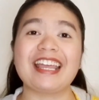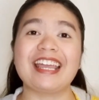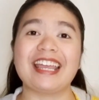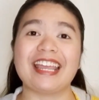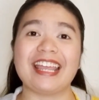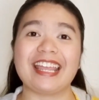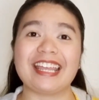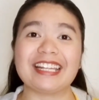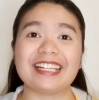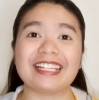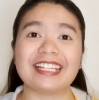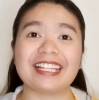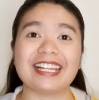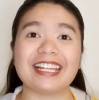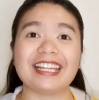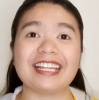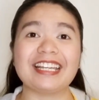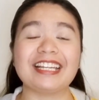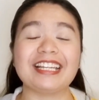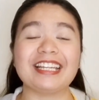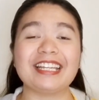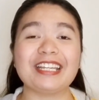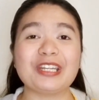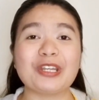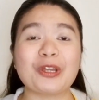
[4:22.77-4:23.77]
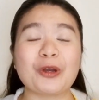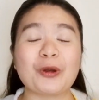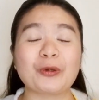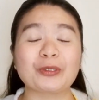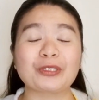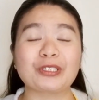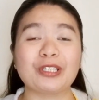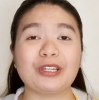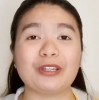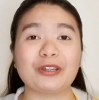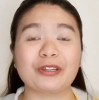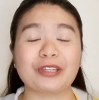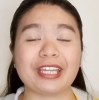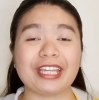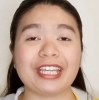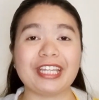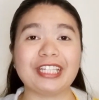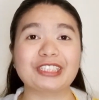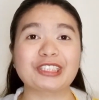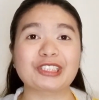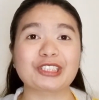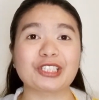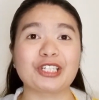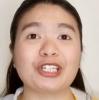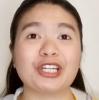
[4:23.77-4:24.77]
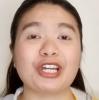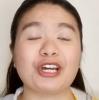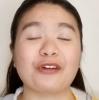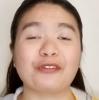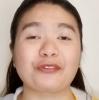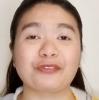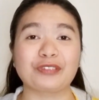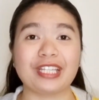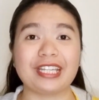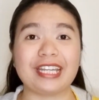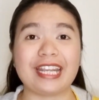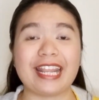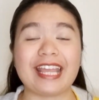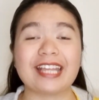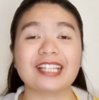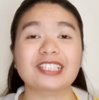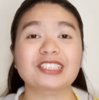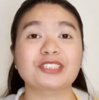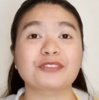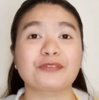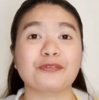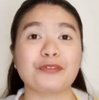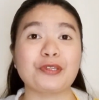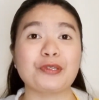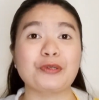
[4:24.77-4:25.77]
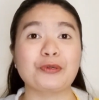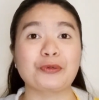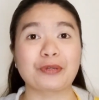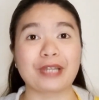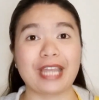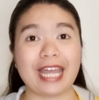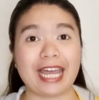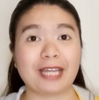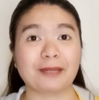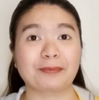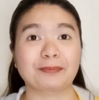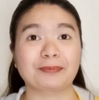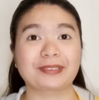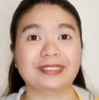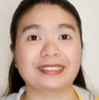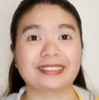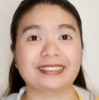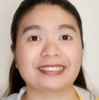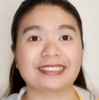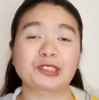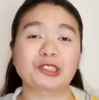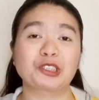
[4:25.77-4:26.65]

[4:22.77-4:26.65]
and clearly know the location of the next few gaps